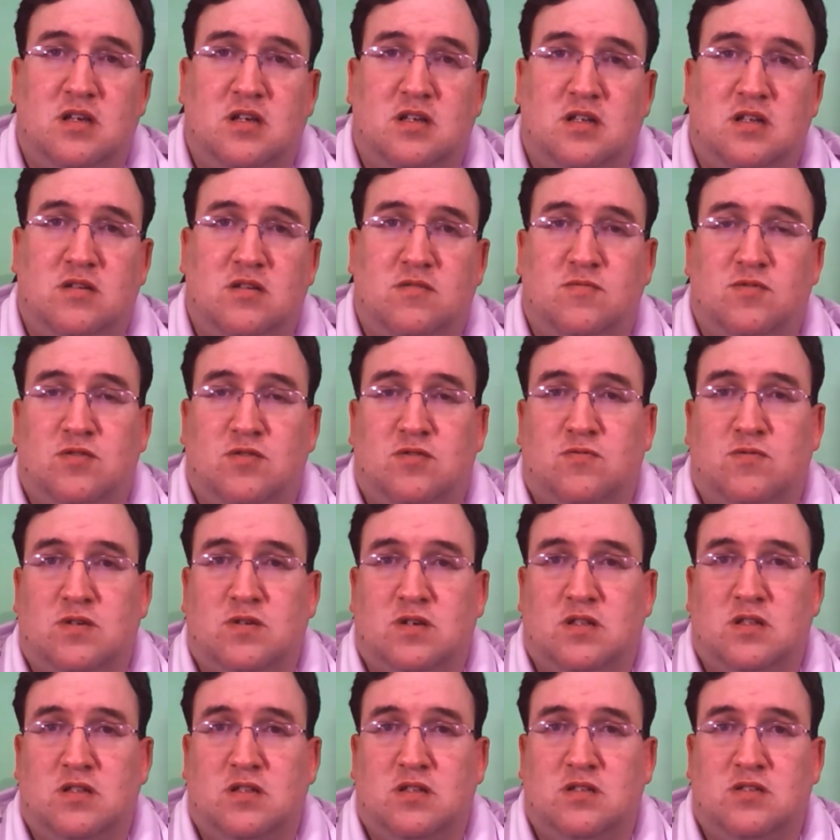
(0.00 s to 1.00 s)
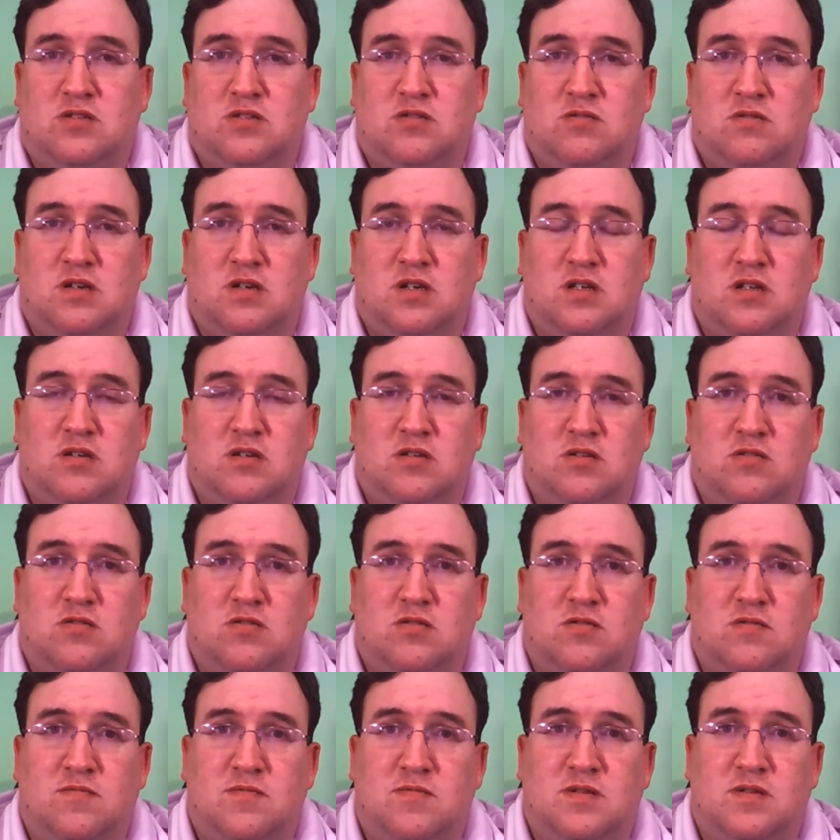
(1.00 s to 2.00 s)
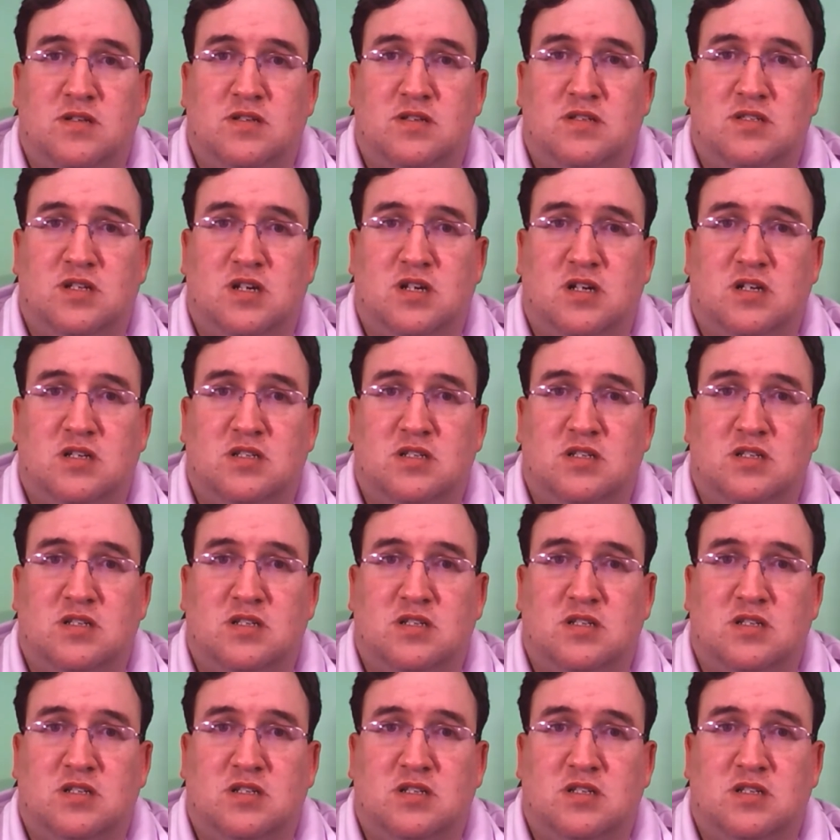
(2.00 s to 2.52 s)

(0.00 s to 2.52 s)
Now real quickly, let's go ahead and go over the stock